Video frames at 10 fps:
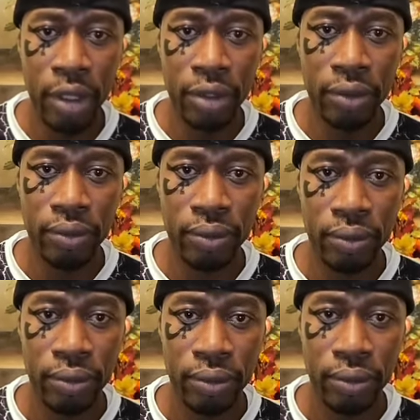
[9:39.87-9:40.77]

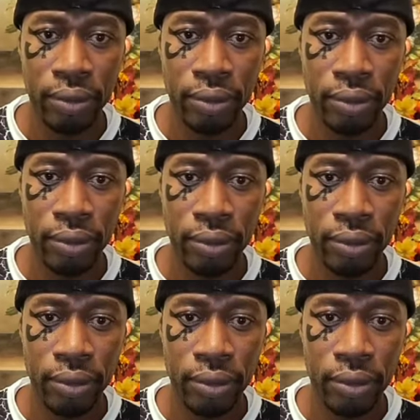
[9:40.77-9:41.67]

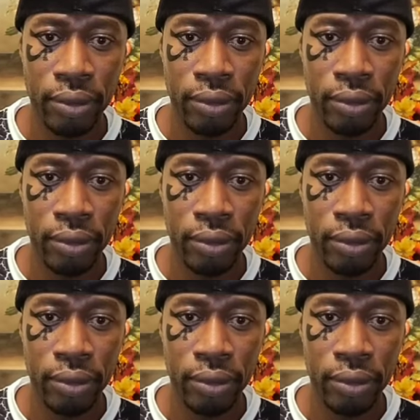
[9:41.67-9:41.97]
[no speech]